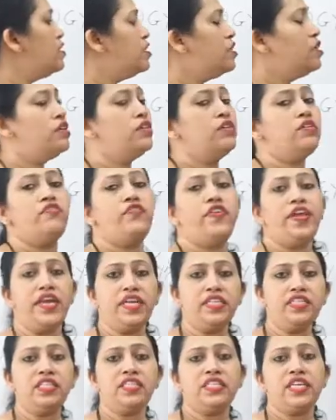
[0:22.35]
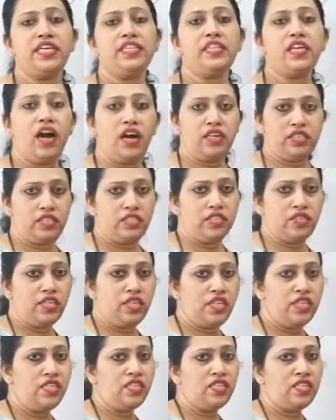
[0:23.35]
the veins and the
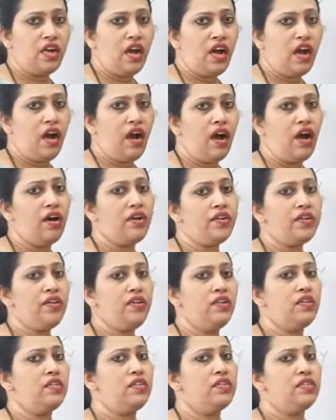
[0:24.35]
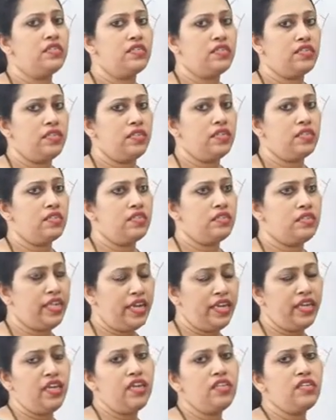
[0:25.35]
arteries are
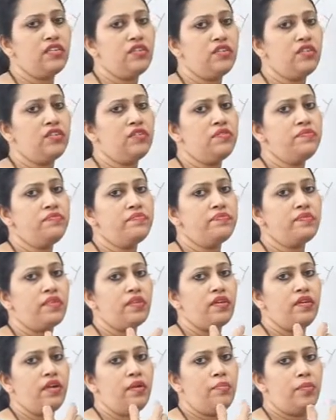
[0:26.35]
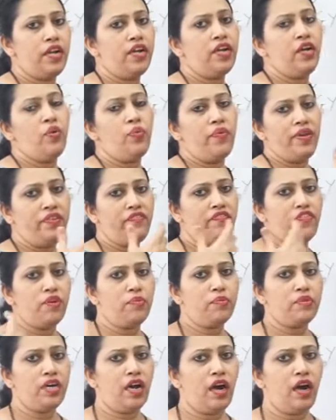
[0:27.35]
taking the blood away
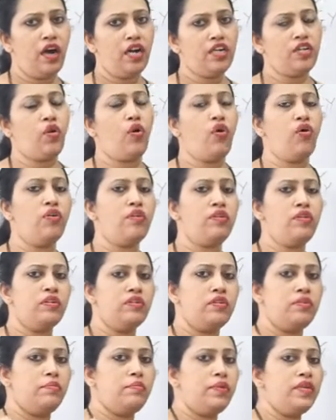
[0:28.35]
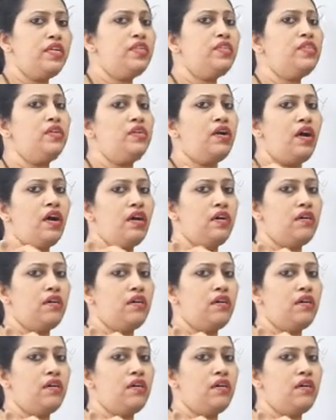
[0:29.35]
from the heart or bring the